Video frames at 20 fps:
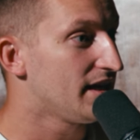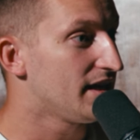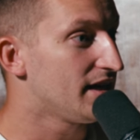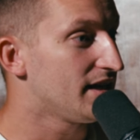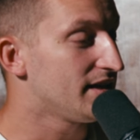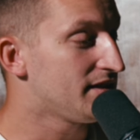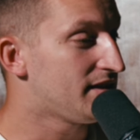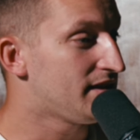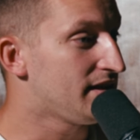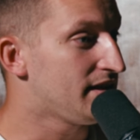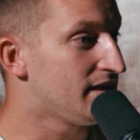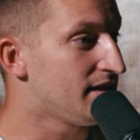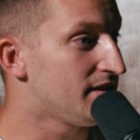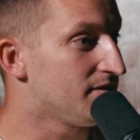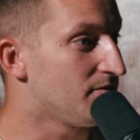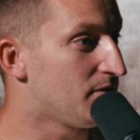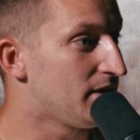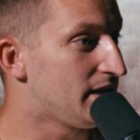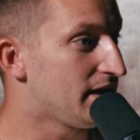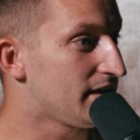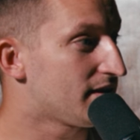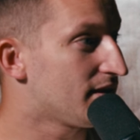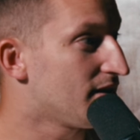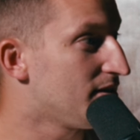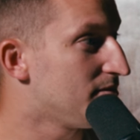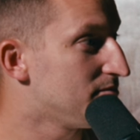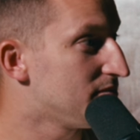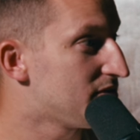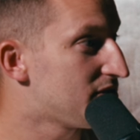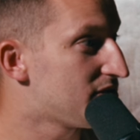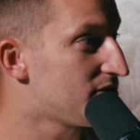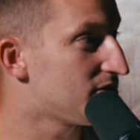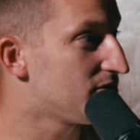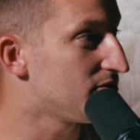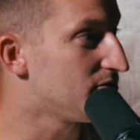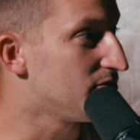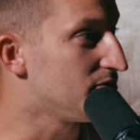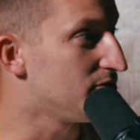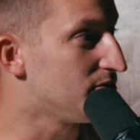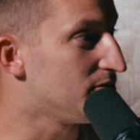when it comes
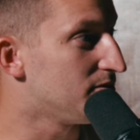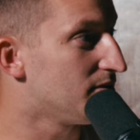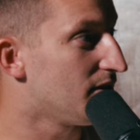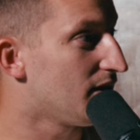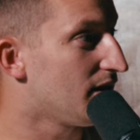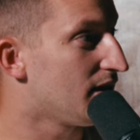to